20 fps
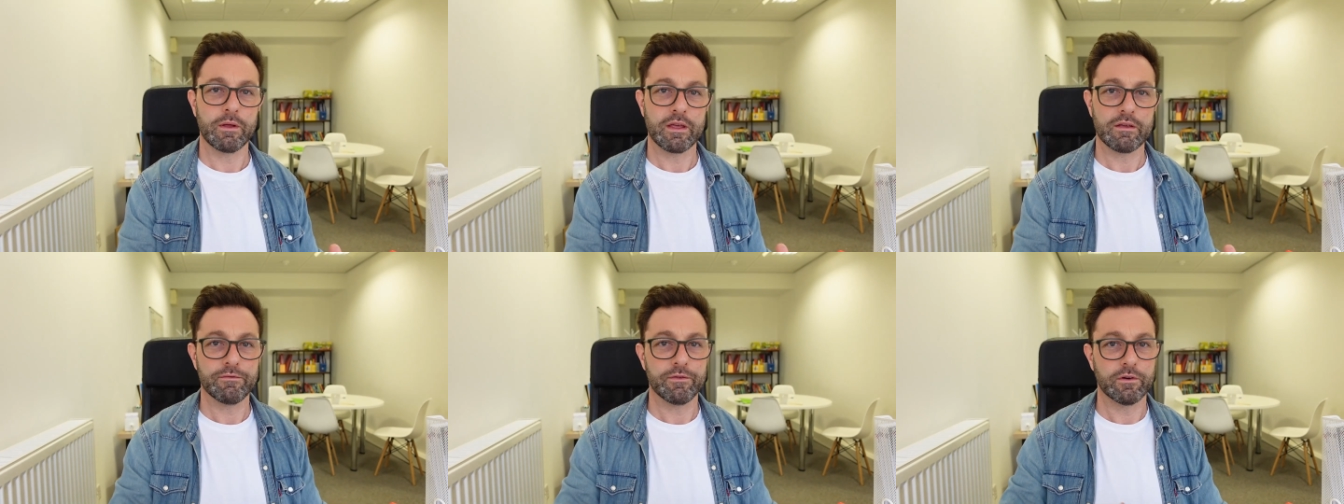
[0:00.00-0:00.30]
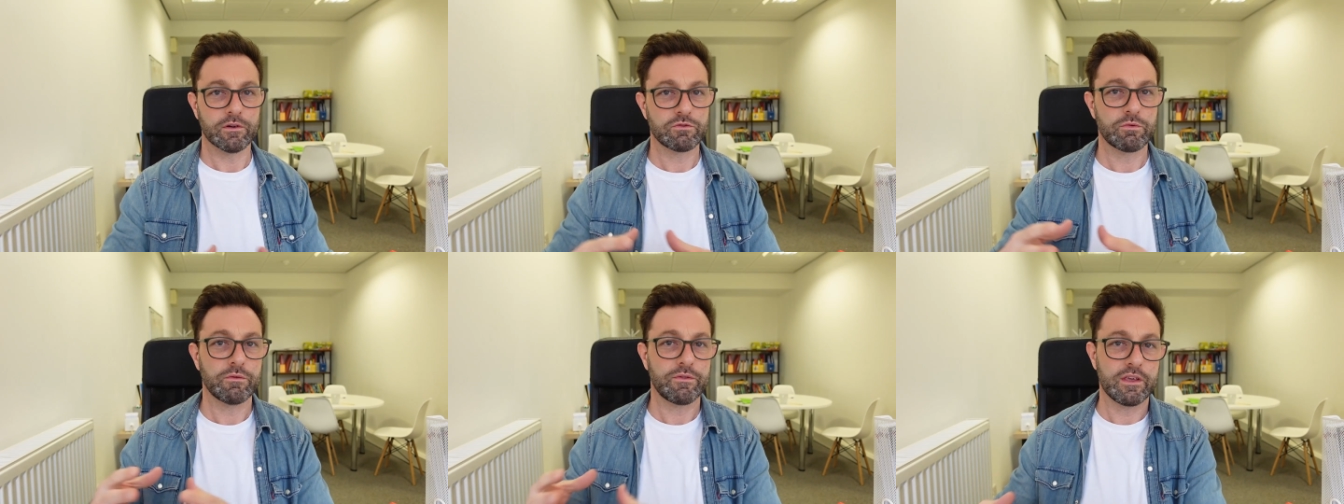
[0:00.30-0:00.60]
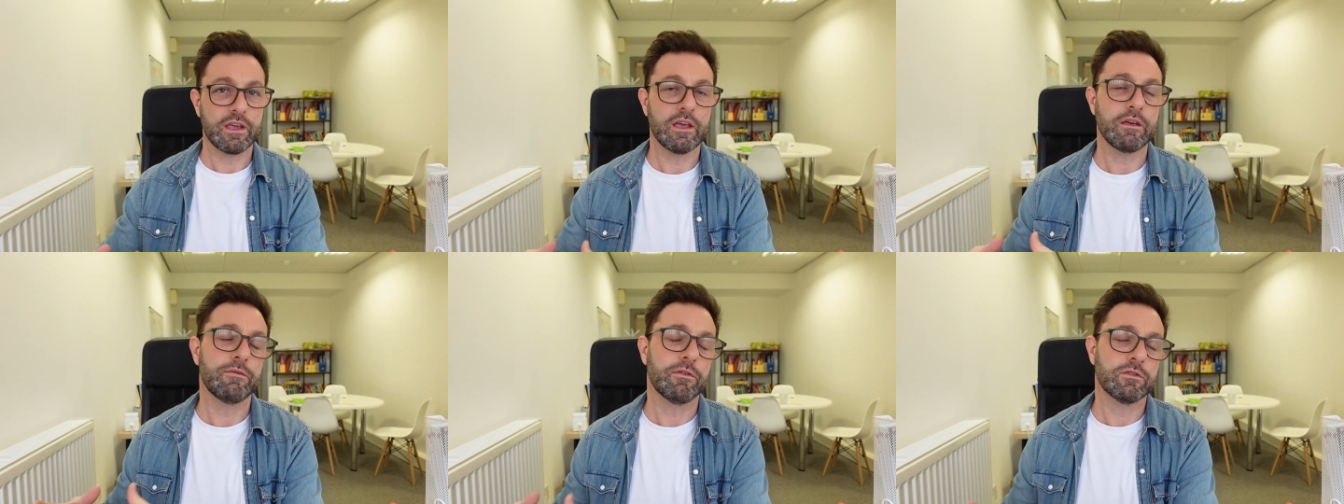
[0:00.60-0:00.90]
ethos with
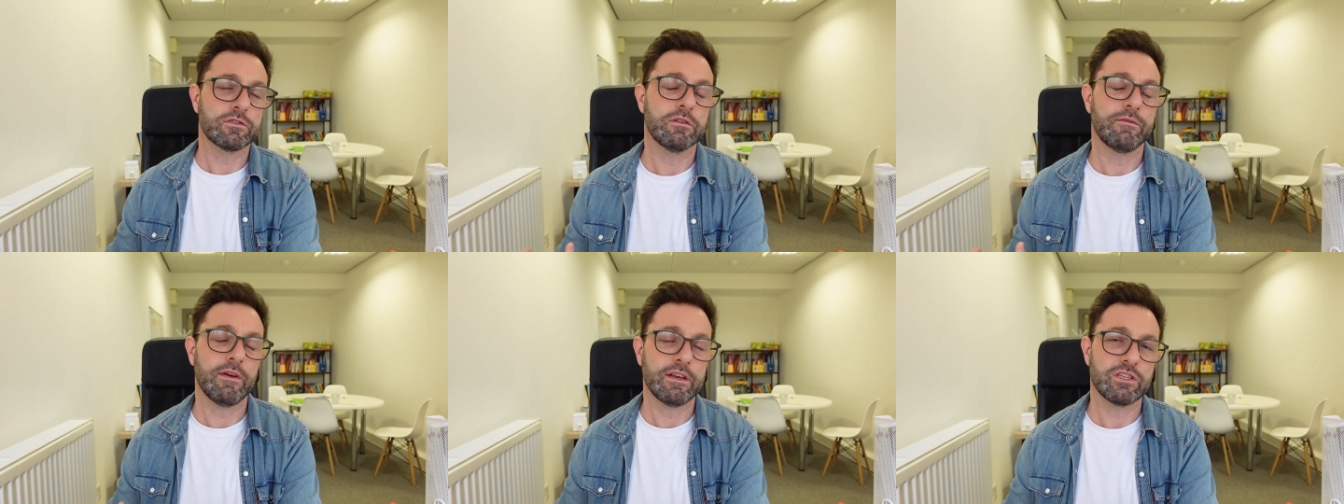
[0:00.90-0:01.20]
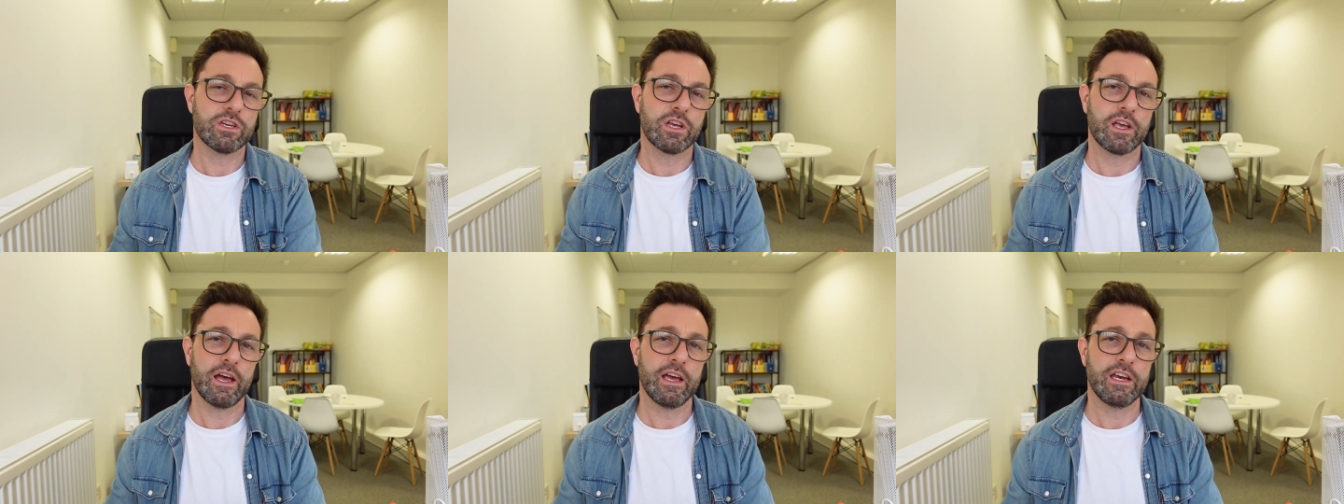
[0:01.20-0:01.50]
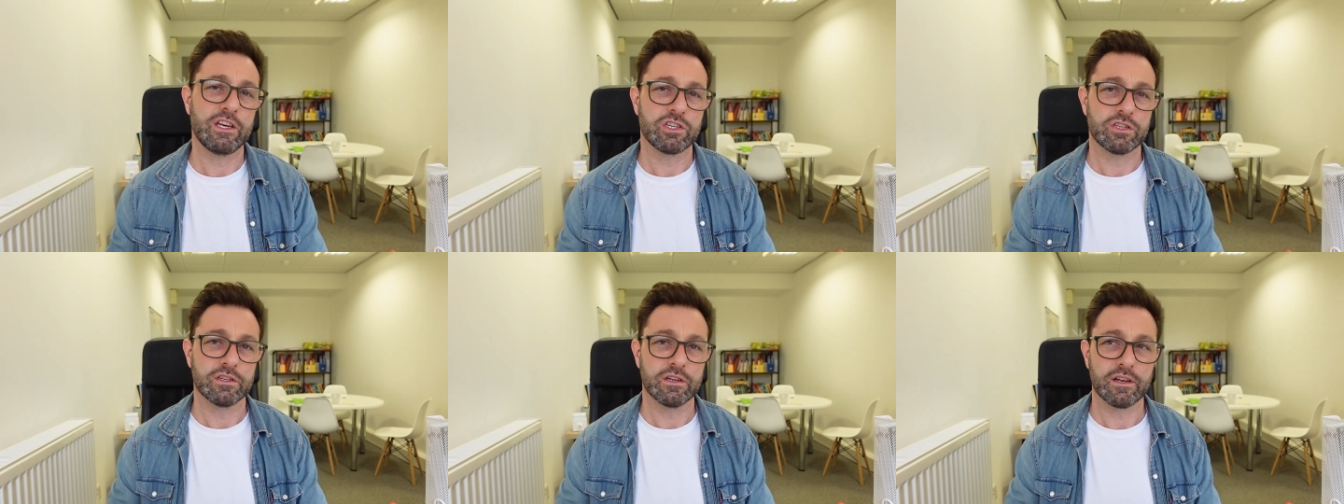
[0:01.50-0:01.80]
the ethos of
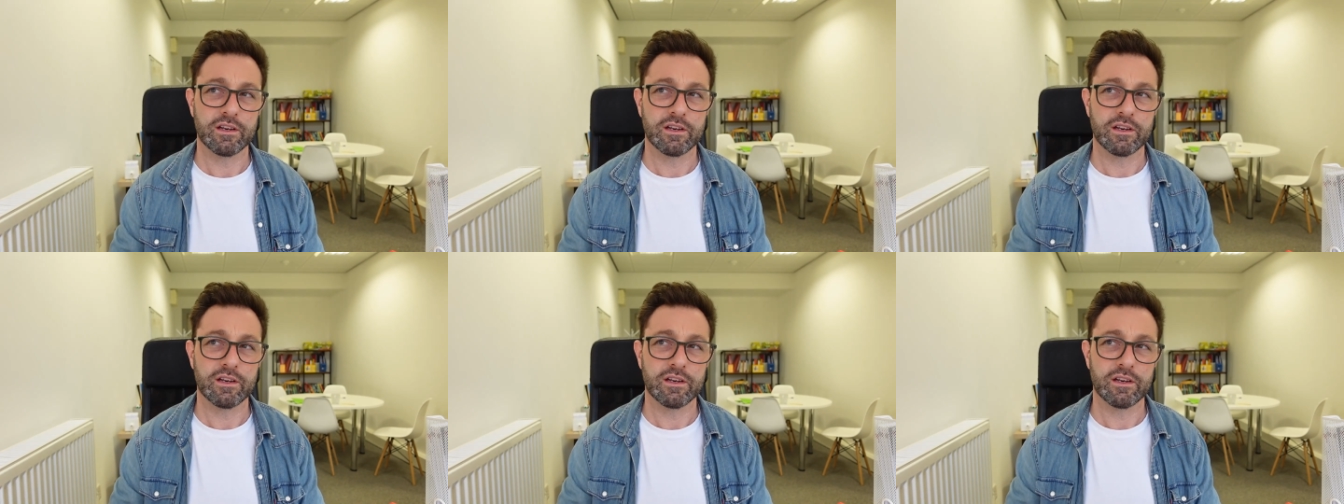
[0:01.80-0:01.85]
education,